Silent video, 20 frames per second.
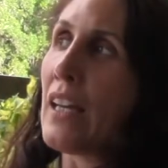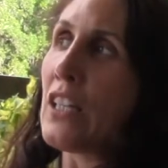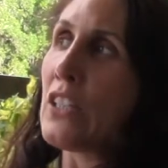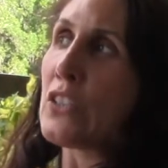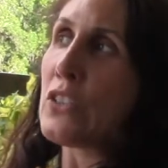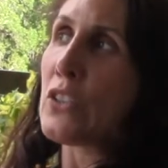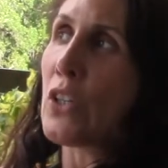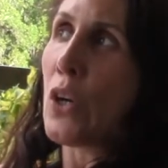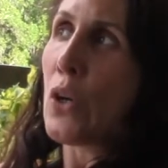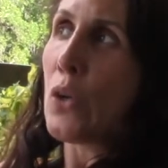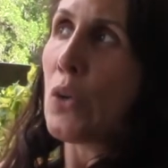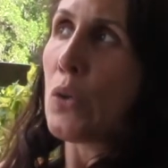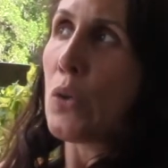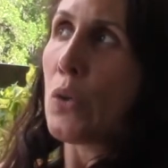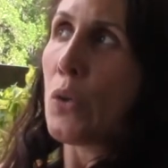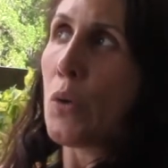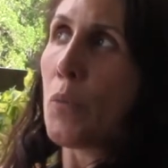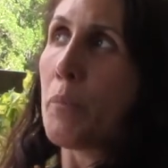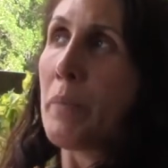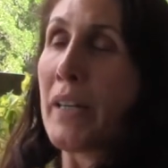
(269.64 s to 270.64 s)

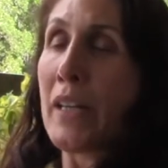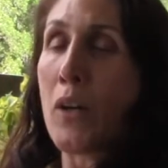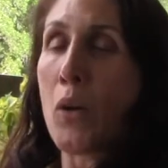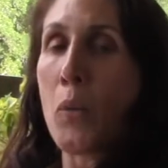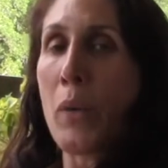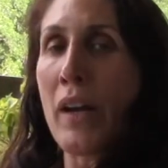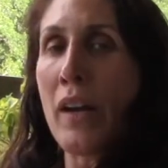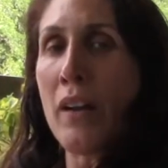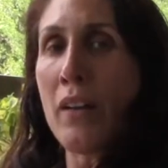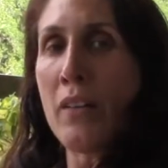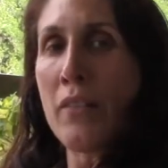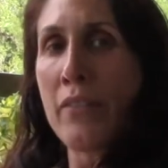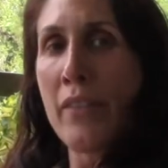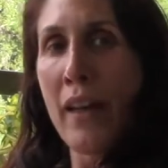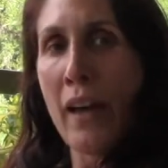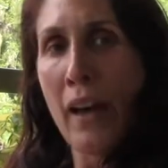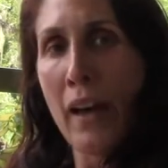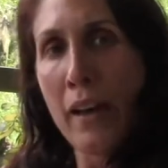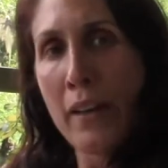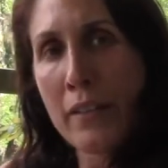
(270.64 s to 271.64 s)
So being aware of
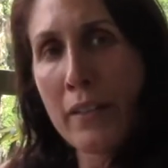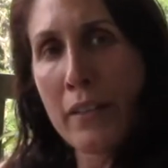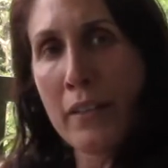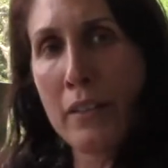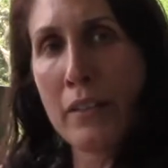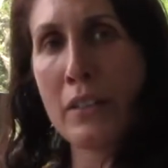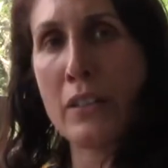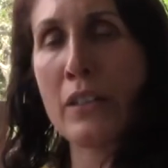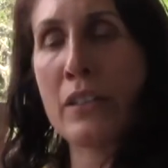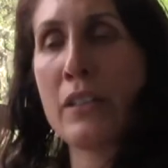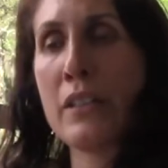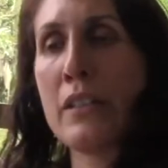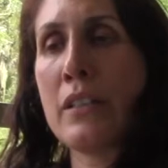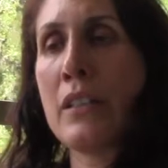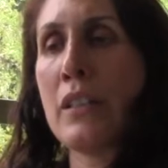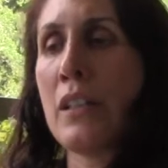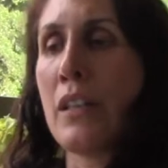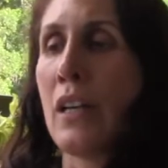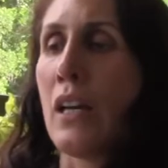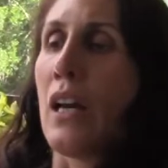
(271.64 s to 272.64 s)
that,
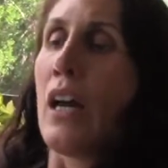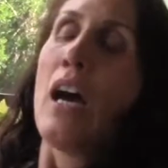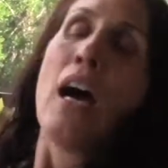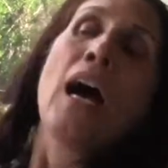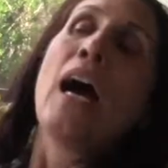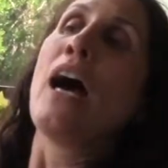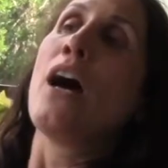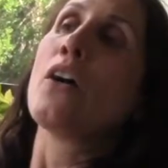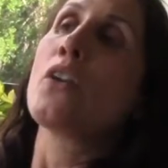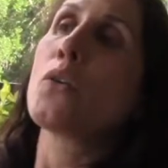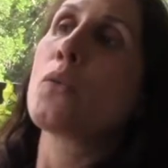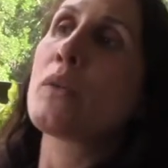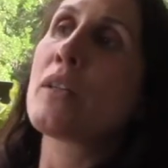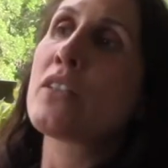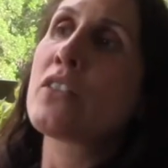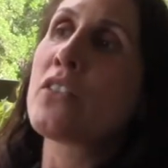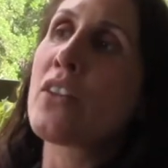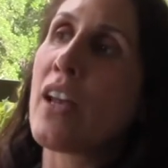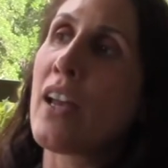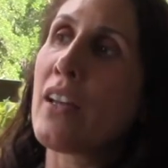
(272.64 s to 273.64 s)
how do we
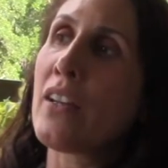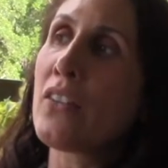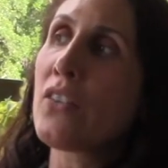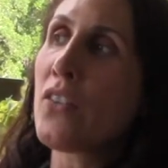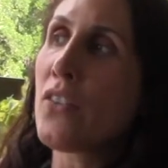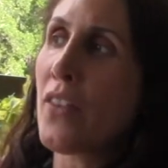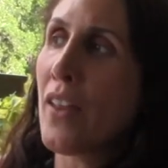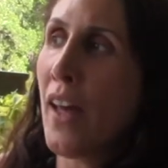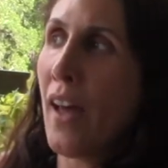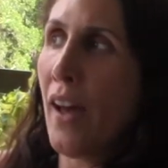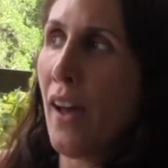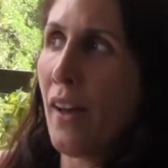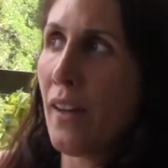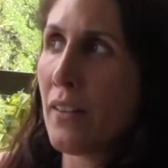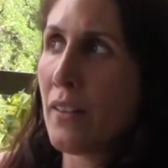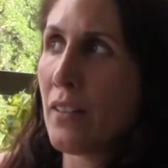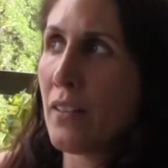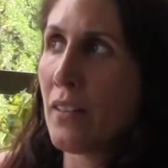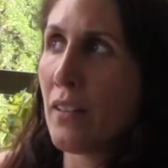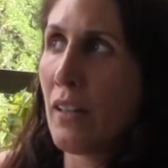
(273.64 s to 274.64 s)
change
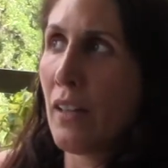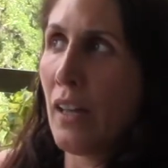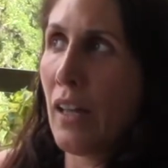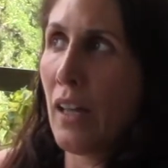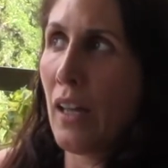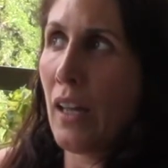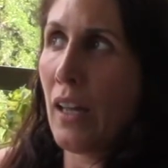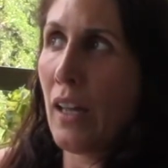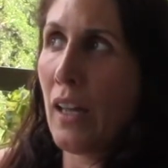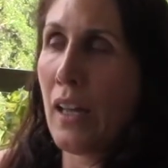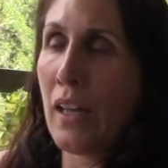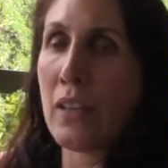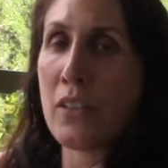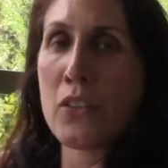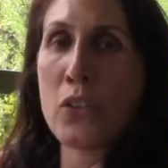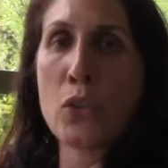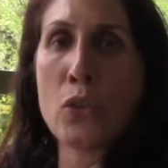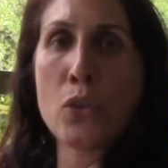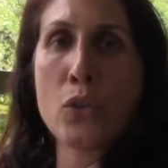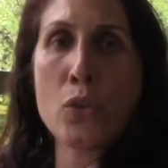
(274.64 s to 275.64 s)
that and
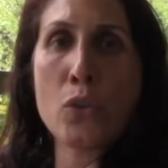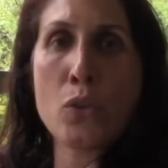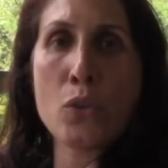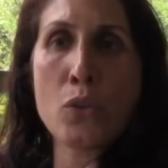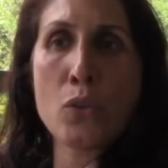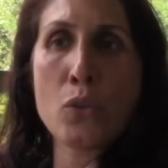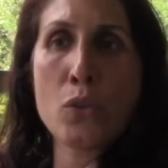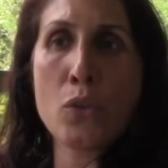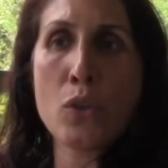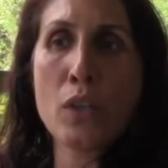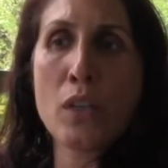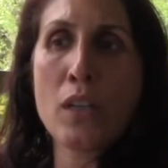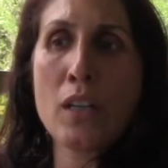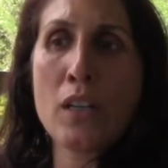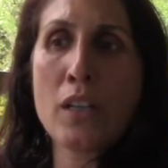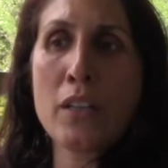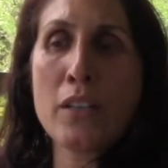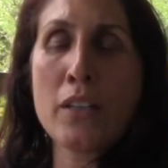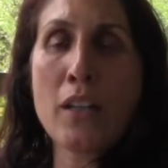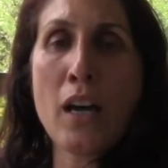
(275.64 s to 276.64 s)
to
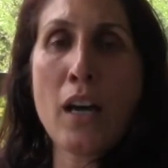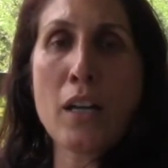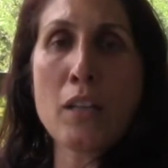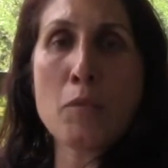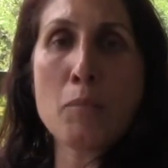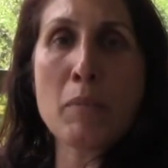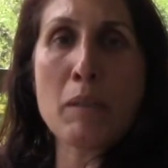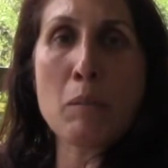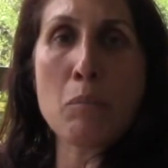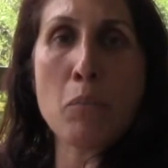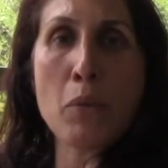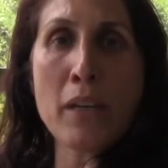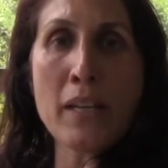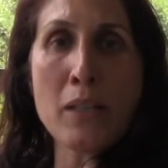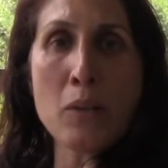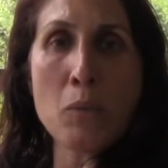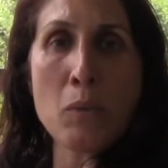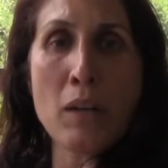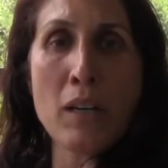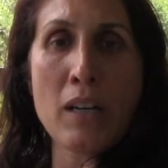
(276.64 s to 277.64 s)
not be
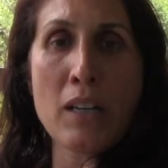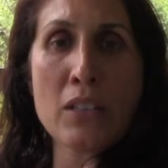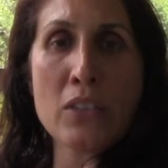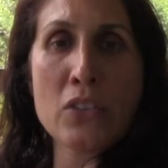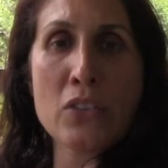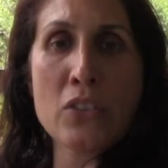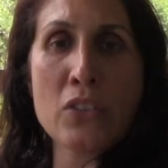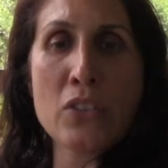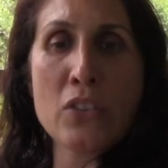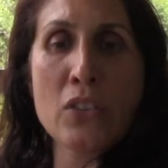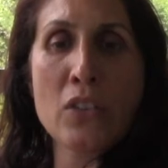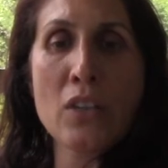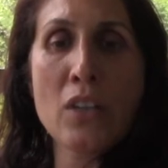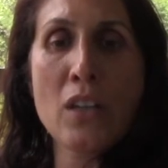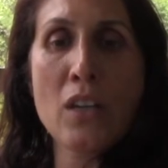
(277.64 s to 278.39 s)
brainwashed?